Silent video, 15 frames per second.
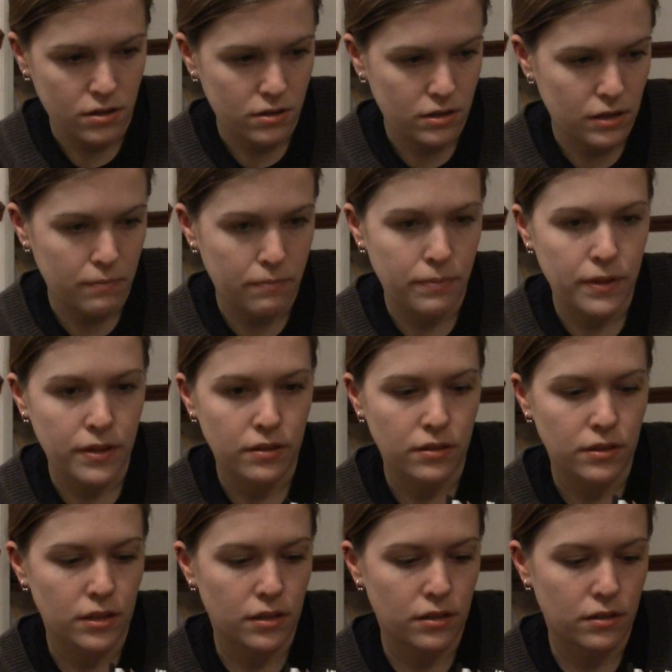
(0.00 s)
Is that better?
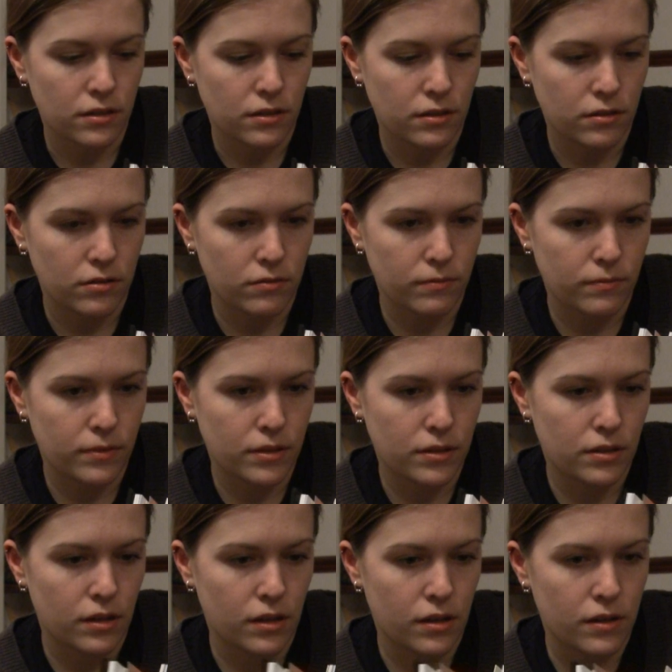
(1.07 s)
No.
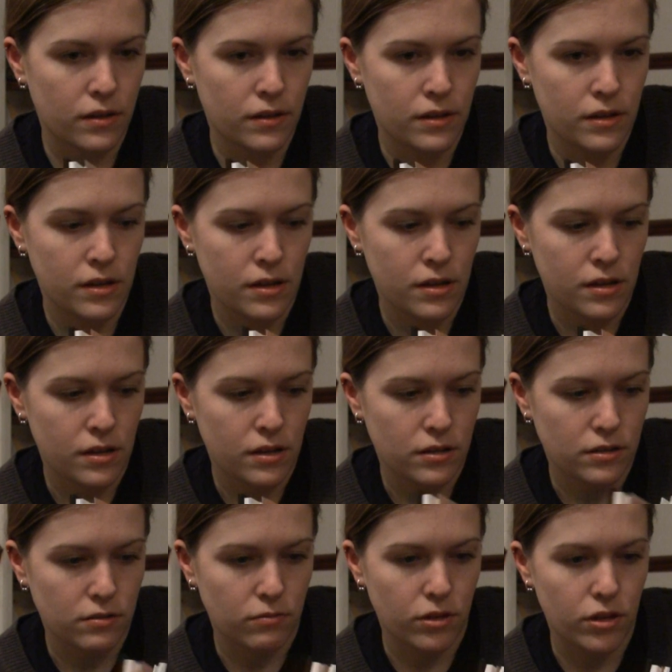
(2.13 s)

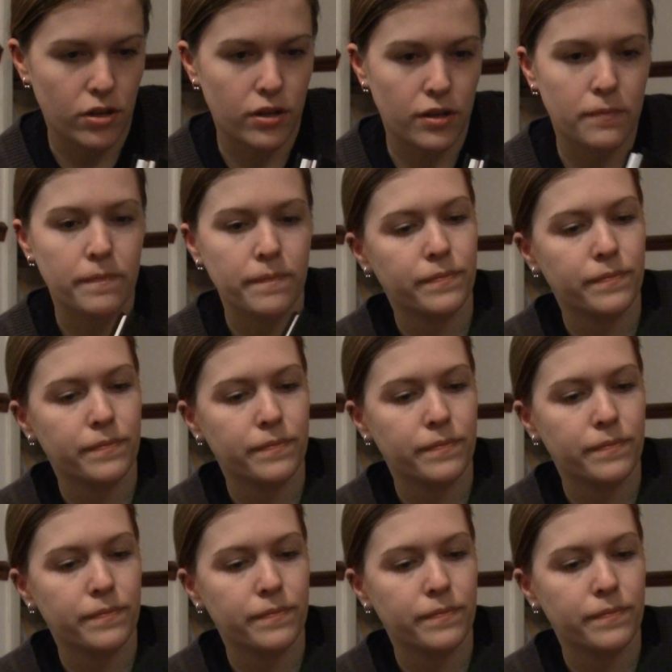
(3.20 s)
Just don't want to hurt it.